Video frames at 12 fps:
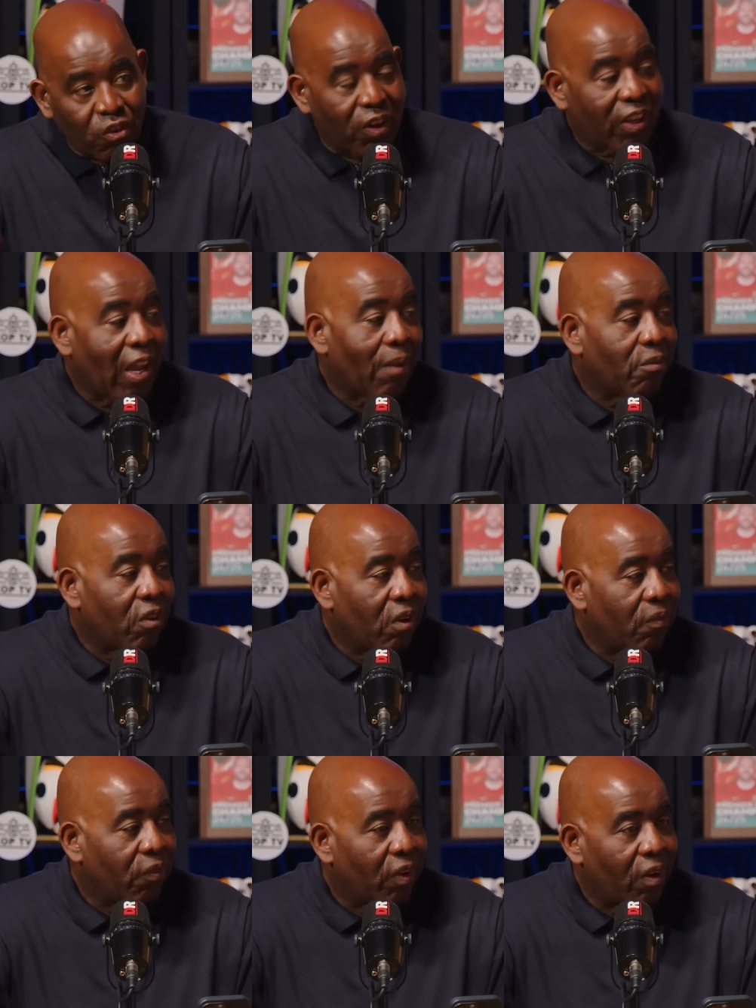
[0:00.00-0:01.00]
the captain
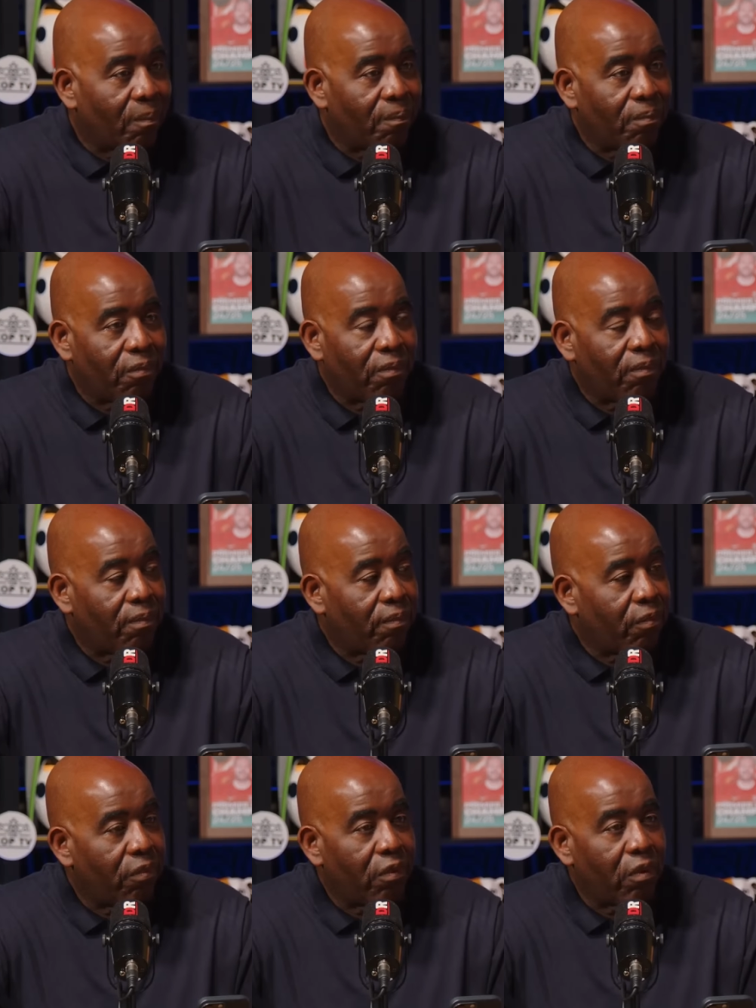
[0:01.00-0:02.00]

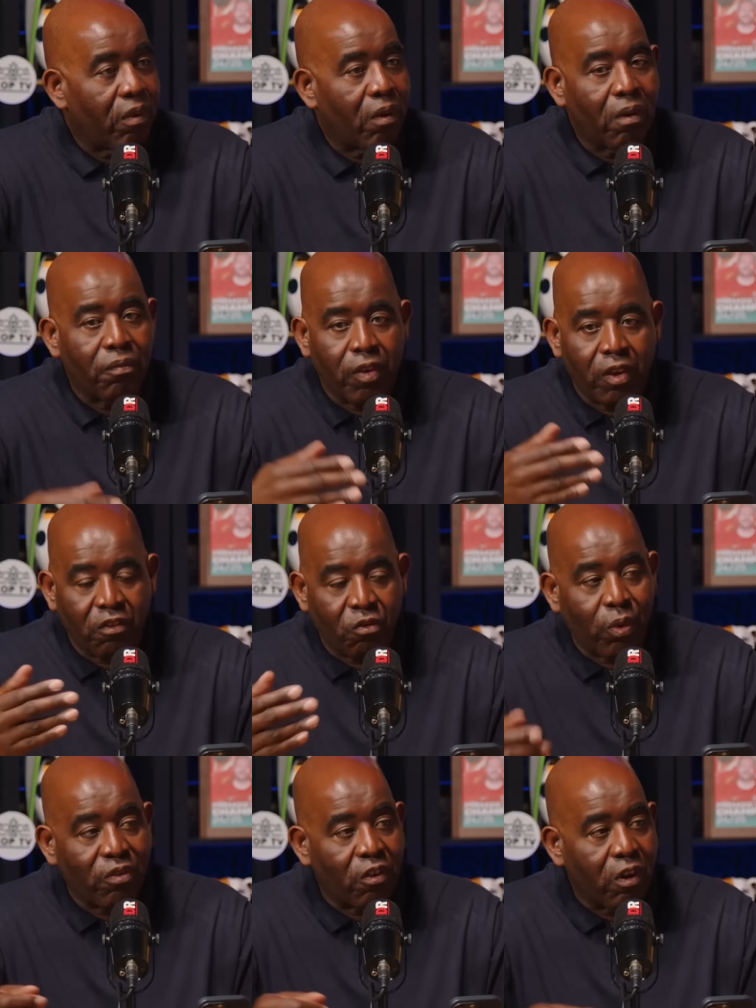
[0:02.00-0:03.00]
of
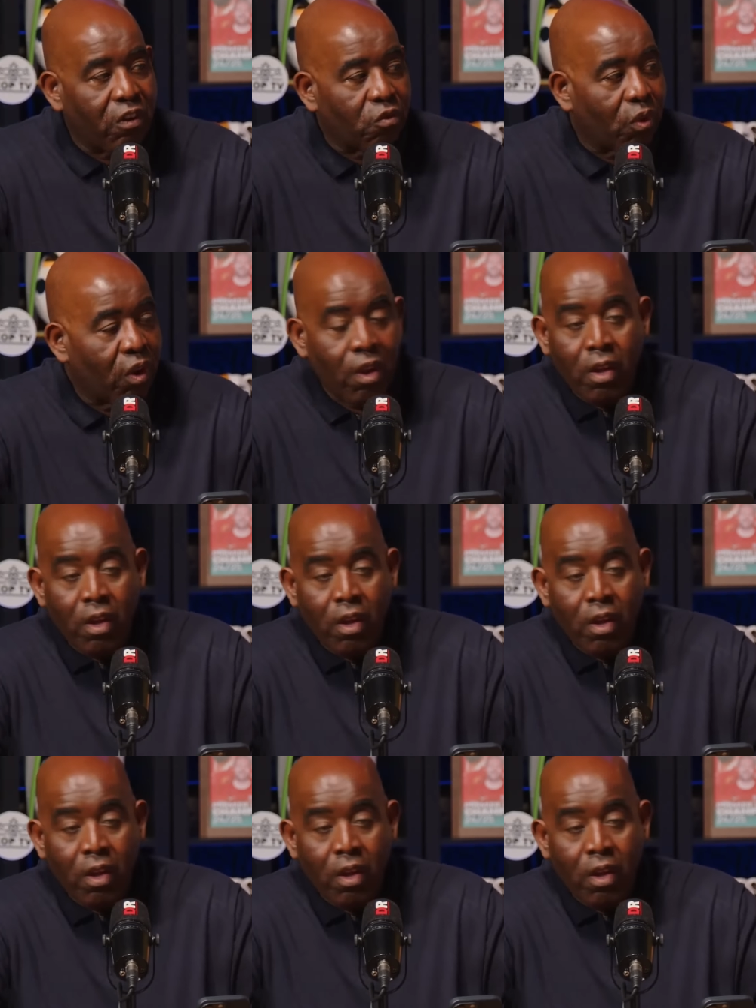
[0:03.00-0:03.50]
Switzerland as well.